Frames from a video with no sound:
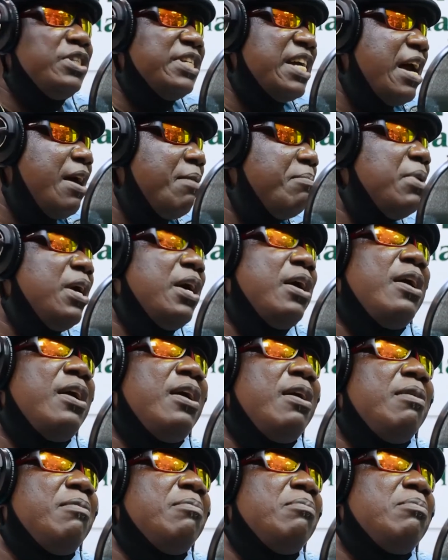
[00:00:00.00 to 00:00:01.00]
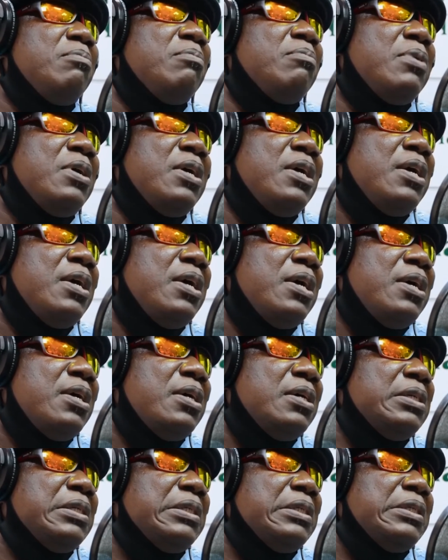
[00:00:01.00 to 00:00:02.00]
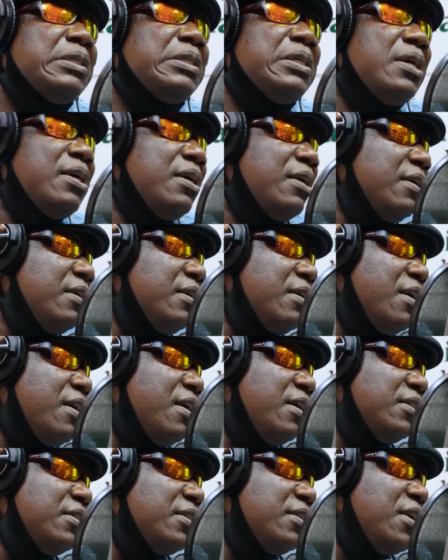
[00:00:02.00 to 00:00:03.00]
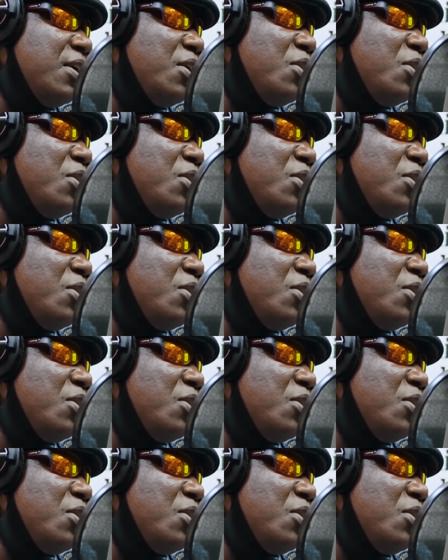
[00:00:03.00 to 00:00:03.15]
jam. Oh God.